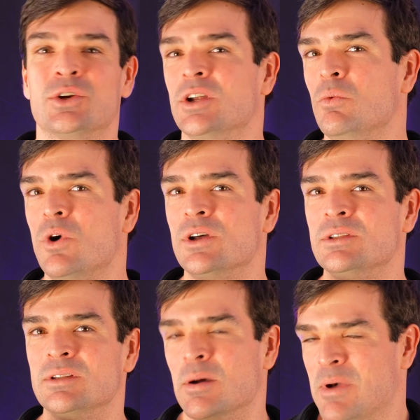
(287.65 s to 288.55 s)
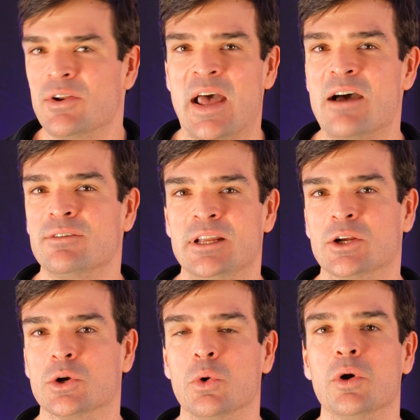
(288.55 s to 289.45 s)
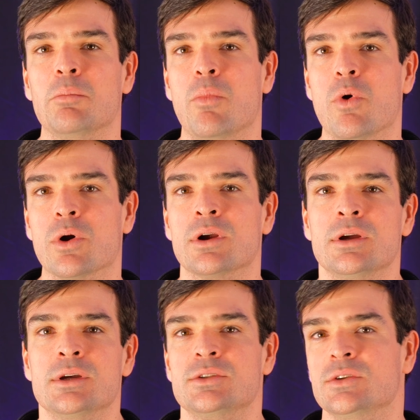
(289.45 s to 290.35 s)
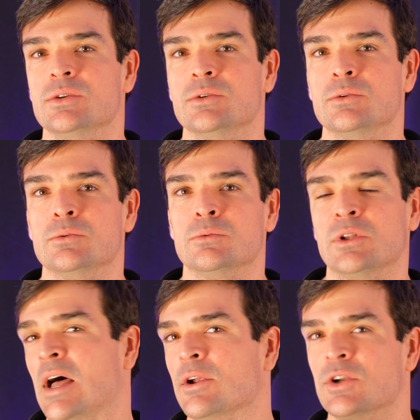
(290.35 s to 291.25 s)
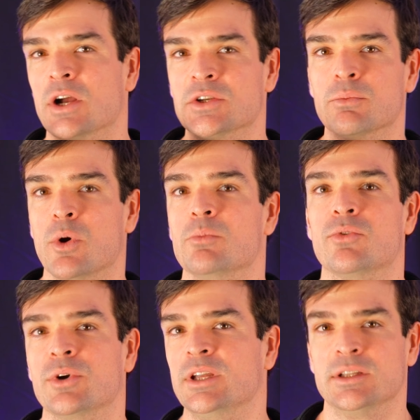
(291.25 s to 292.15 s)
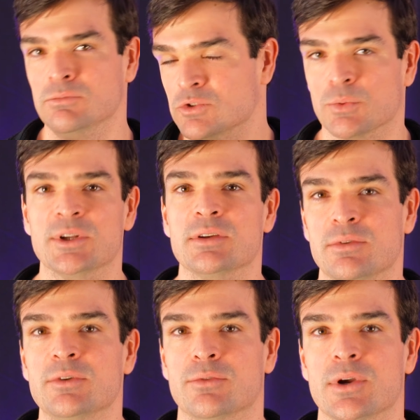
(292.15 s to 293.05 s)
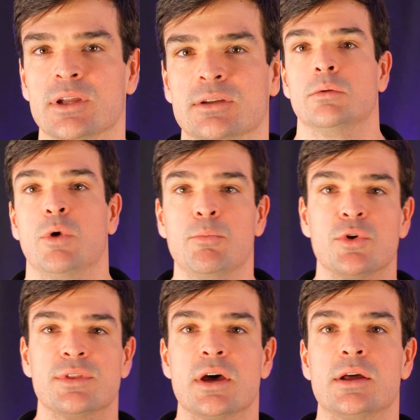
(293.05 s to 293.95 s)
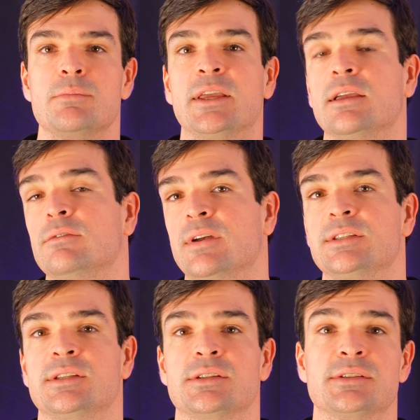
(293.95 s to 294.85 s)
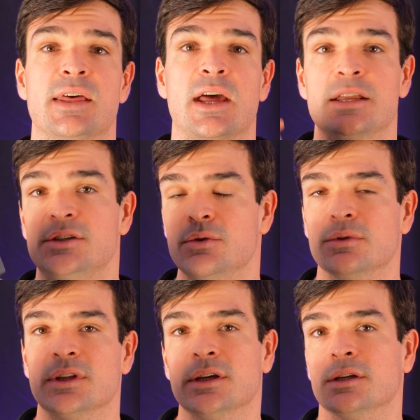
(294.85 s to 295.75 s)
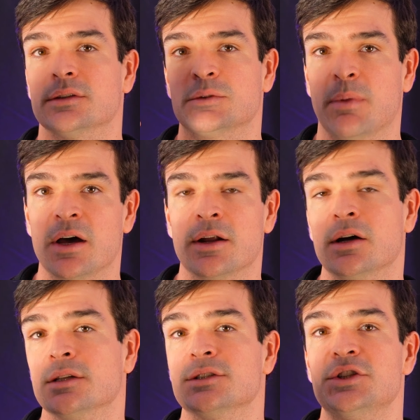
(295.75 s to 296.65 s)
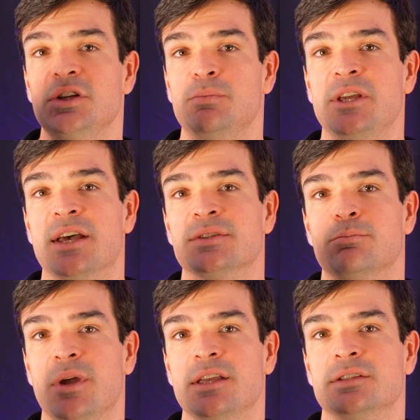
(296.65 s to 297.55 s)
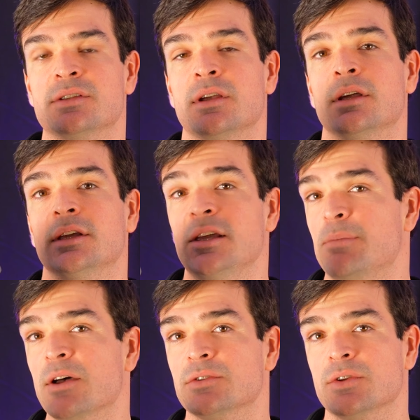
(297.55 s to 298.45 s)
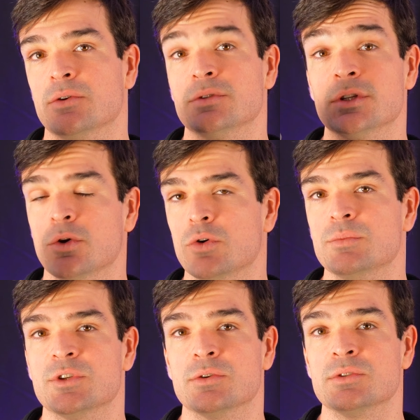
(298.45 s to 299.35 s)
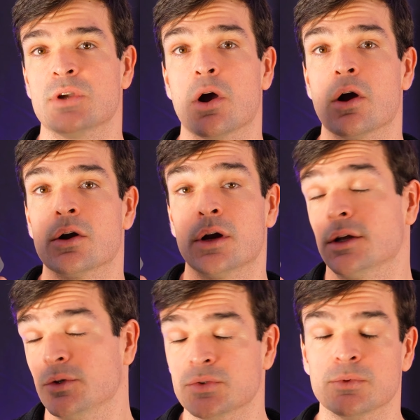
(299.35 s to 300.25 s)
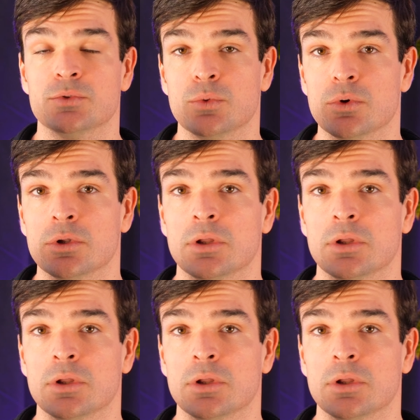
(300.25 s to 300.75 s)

you're gonna want about a half an acre or more to allow your dog to roam free and to really feel free. One more thought on making fences is that I do think SpotOn's GPS-based Keep out zones and home zones are a useful tool.